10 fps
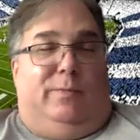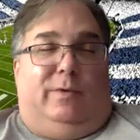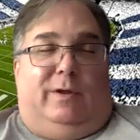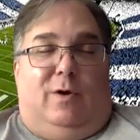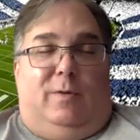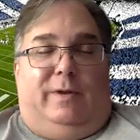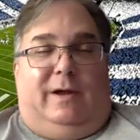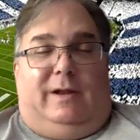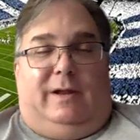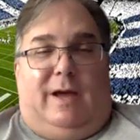really hoping
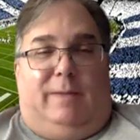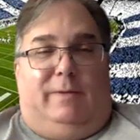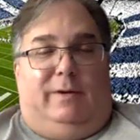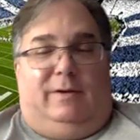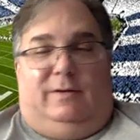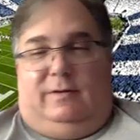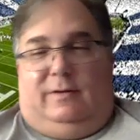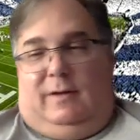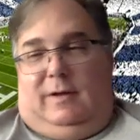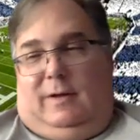that can happen because,
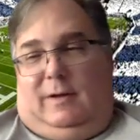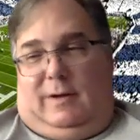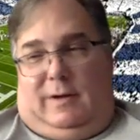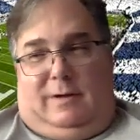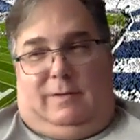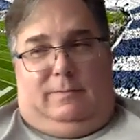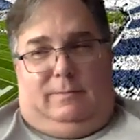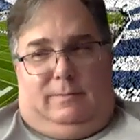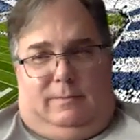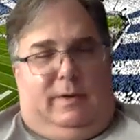uh,
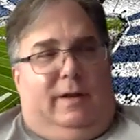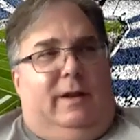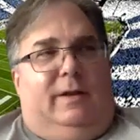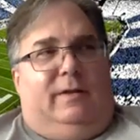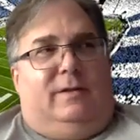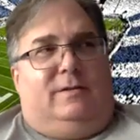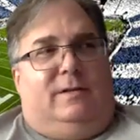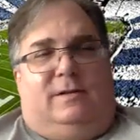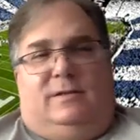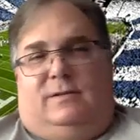yeah, this
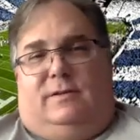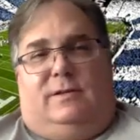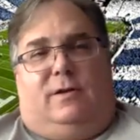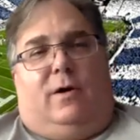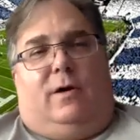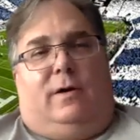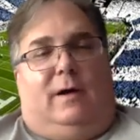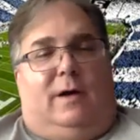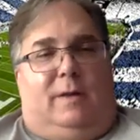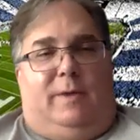this is this is hard on a
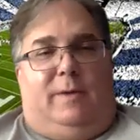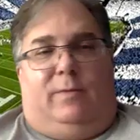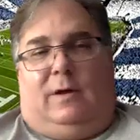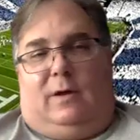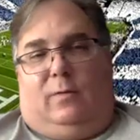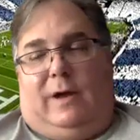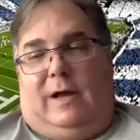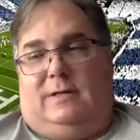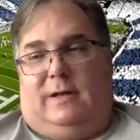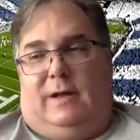lot of people in a lot of
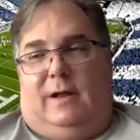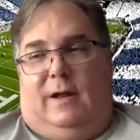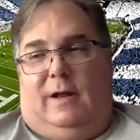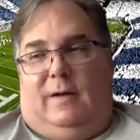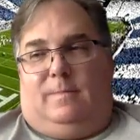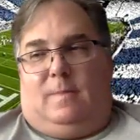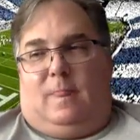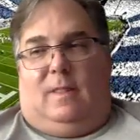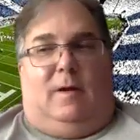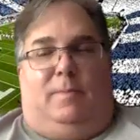ways. yeah,